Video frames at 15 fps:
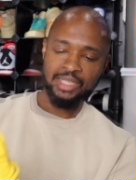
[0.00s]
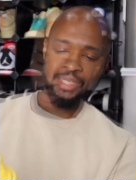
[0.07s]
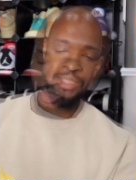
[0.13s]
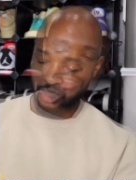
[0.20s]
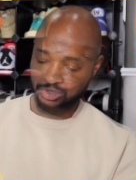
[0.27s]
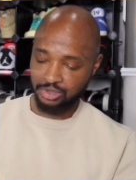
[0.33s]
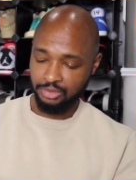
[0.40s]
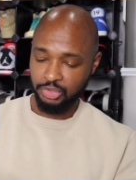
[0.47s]
You
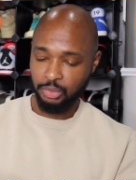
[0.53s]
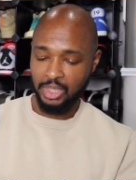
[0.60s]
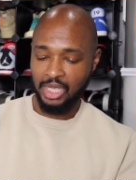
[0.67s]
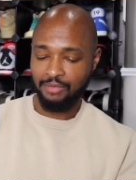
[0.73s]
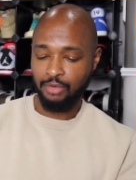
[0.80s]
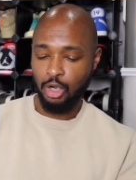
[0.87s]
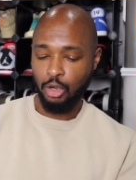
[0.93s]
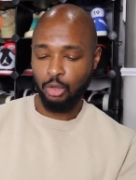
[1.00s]
also do have
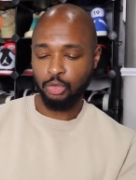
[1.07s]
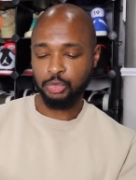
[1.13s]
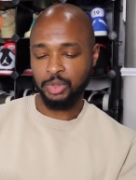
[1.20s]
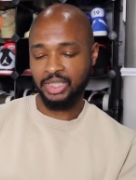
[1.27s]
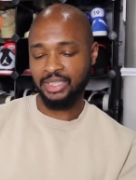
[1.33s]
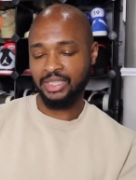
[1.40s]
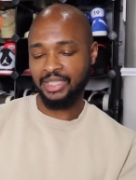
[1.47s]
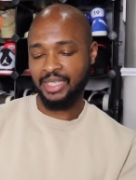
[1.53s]
holes within
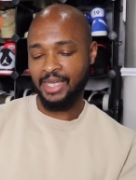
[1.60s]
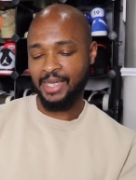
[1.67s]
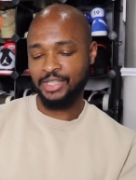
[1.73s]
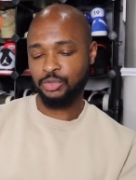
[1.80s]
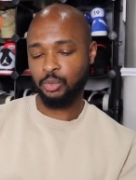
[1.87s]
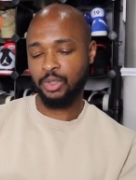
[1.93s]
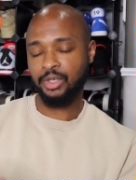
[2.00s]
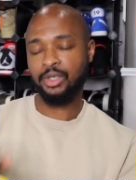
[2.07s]
the cage
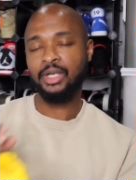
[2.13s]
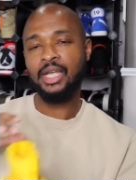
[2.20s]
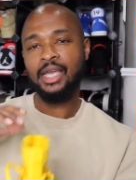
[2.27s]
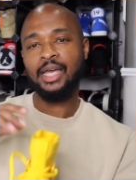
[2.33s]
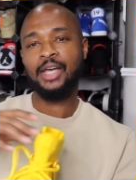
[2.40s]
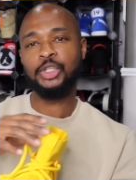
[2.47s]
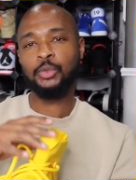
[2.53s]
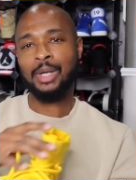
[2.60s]
where
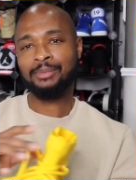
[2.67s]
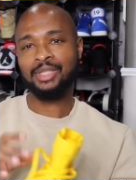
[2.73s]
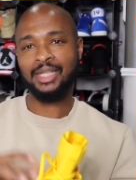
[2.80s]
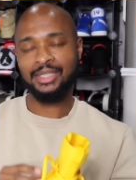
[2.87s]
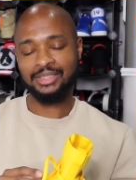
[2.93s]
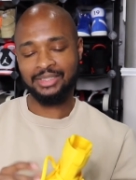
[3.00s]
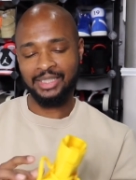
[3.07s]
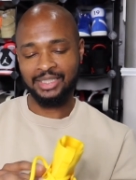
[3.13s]
you wrap the
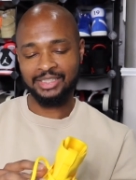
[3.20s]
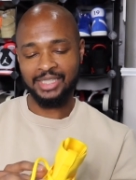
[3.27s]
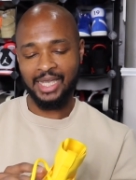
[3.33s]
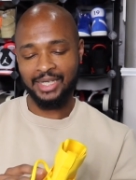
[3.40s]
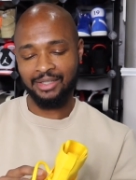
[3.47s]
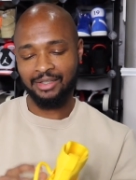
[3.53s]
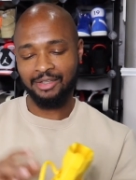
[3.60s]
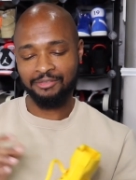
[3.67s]
laces inside
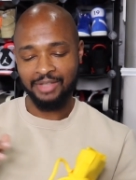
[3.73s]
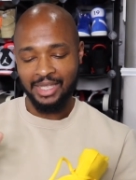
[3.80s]
of.